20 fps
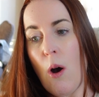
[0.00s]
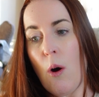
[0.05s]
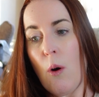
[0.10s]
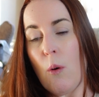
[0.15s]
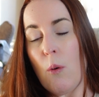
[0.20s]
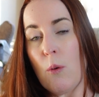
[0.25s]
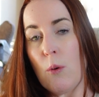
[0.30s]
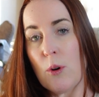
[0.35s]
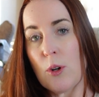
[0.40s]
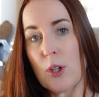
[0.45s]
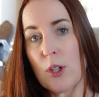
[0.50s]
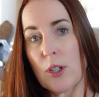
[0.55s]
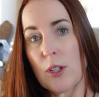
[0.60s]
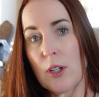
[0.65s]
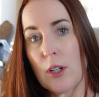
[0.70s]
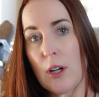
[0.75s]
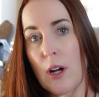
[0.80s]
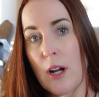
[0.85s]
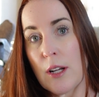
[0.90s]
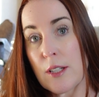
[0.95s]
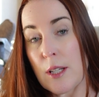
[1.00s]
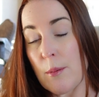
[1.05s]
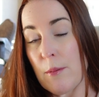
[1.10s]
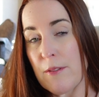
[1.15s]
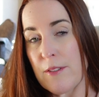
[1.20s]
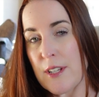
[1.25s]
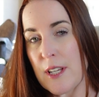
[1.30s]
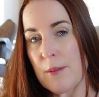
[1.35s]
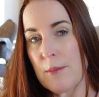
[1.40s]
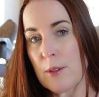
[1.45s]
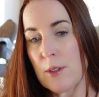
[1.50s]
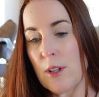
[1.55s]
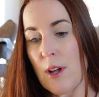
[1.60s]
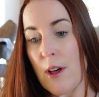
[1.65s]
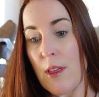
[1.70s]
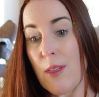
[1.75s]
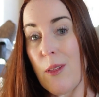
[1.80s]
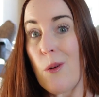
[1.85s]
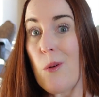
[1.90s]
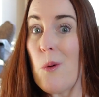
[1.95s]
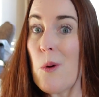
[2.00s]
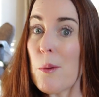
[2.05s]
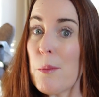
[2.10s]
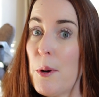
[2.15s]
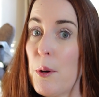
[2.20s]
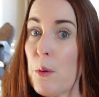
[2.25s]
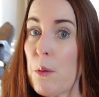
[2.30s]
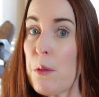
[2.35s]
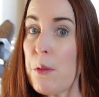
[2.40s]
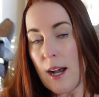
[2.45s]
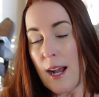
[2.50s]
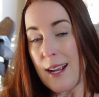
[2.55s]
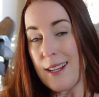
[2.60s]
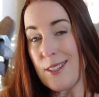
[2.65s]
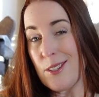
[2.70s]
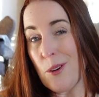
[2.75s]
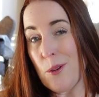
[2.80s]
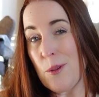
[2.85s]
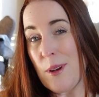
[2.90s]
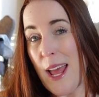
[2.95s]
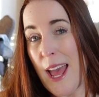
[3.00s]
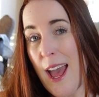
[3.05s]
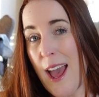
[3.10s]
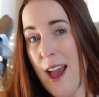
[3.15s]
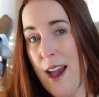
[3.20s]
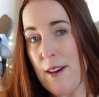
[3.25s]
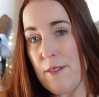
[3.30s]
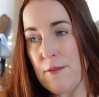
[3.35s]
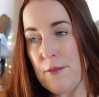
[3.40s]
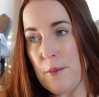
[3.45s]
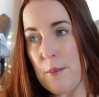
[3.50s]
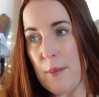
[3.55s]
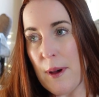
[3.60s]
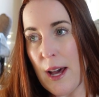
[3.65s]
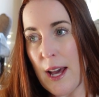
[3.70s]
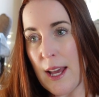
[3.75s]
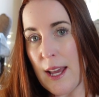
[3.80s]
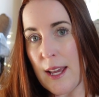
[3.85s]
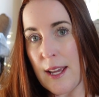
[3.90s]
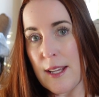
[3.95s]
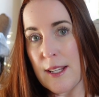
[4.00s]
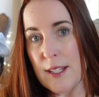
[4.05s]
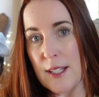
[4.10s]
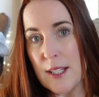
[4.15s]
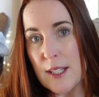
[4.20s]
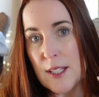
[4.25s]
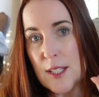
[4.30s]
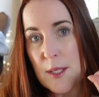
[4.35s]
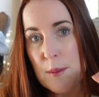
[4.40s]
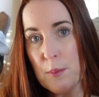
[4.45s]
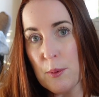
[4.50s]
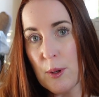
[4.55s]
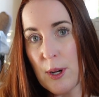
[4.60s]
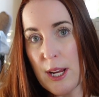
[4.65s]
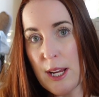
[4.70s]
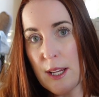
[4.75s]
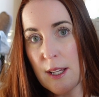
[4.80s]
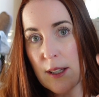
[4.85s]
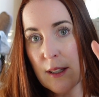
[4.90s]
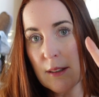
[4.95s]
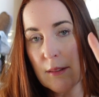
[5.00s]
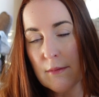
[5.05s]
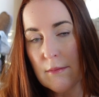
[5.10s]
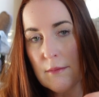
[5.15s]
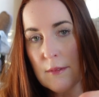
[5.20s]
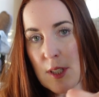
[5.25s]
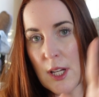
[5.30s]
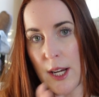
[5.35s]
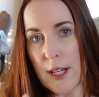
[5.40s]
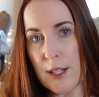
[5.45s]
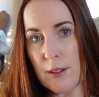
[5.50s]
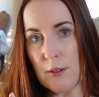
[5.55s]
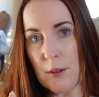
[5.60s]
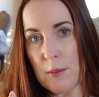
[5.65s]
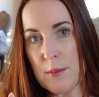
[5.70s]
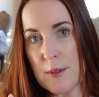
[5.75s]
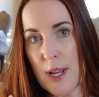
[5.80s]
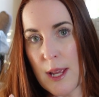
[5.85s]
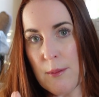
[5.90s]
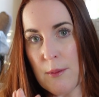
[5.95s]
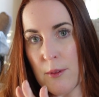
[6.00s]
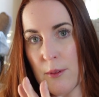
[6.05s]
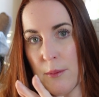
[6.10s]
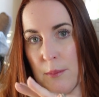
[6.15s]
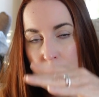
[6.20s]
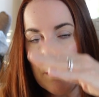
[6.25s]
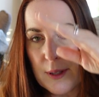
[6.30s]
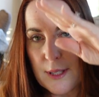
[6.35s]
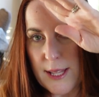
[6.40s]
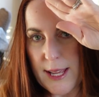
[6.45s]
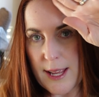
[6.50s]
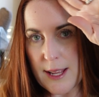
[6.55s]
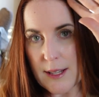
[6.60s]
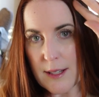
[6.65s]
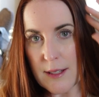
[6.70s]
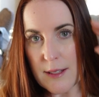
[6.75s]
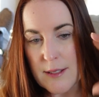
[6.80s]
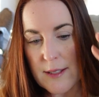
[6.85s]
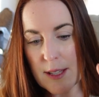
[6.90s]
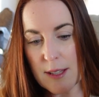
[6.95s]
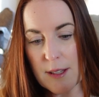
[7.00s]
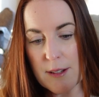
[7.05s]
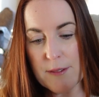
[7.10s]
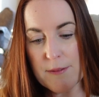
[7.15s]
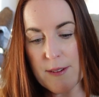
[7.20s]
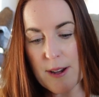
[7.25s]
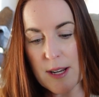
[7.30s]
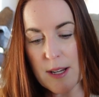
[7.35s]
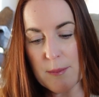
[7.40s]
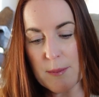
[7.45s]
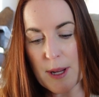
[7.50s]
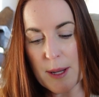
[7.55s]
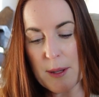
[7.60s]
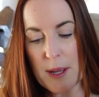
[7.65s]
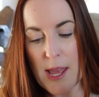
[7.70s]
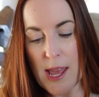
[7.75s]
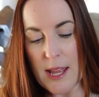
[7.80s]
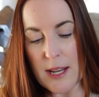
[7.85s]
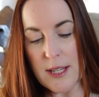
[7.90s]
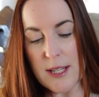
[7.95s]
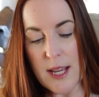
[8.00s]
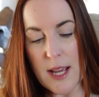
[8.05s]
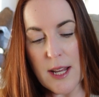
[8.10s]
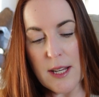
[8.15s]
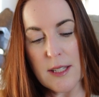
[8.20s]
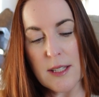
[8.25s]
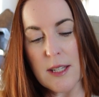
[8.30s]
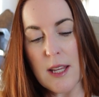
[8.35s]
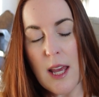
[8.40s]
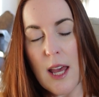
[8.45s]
or on top of a tablecloth, or both. I don't have my spring dining room table plan solidified in my head yet,